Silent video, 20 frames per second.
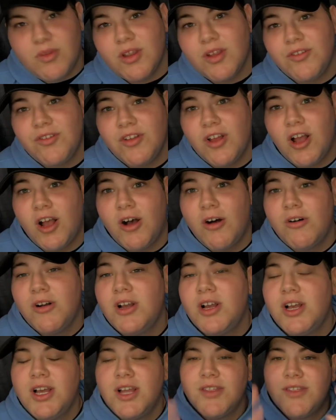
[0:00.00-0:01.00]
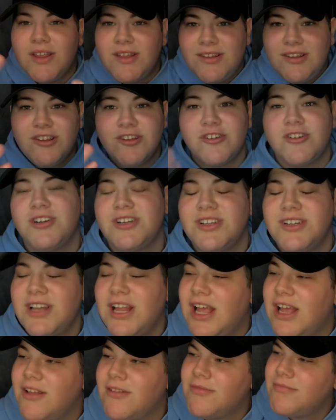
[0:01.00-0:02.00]
So, this is your
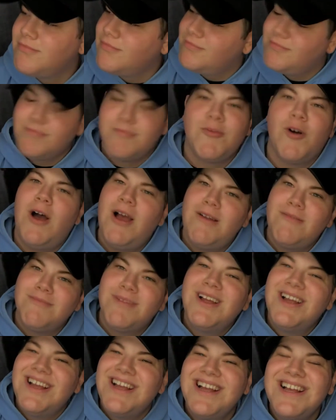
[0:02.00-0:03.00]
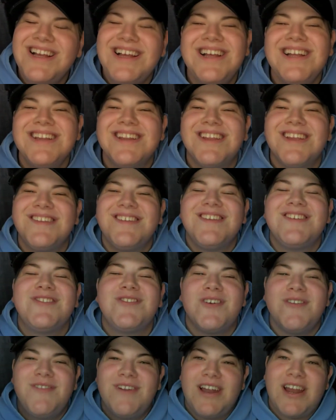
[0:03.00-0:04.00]
today... What? This is
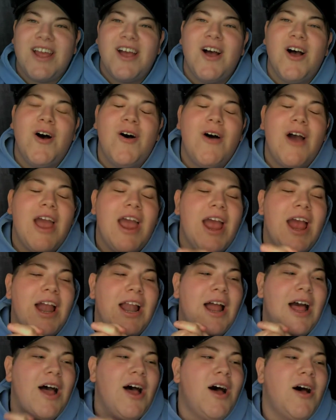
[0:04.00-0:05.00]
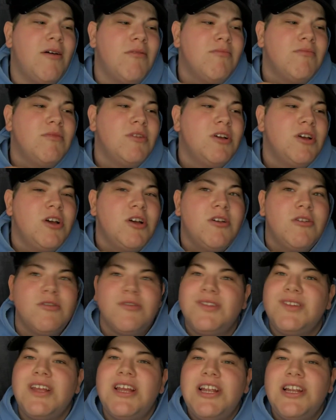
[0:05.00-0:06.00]
your video, and
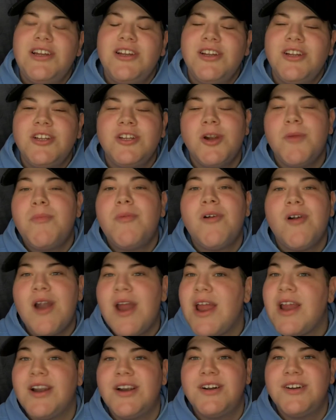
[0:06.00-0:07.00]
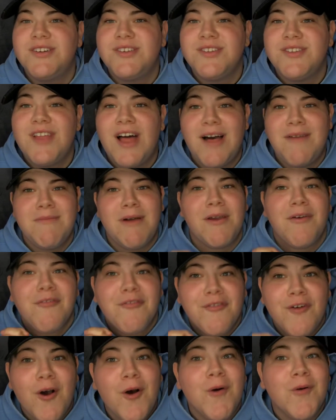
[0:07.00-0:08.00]
send your prayers that my
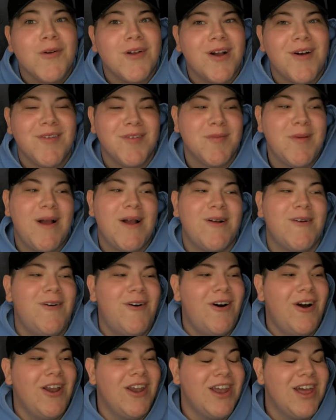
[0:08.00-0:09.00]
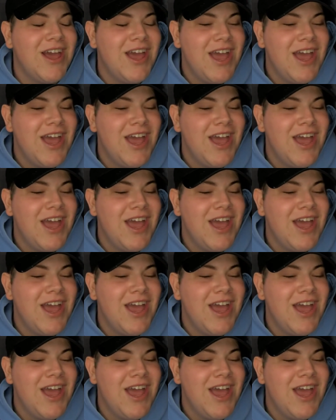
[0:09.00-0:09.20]
phone comes back on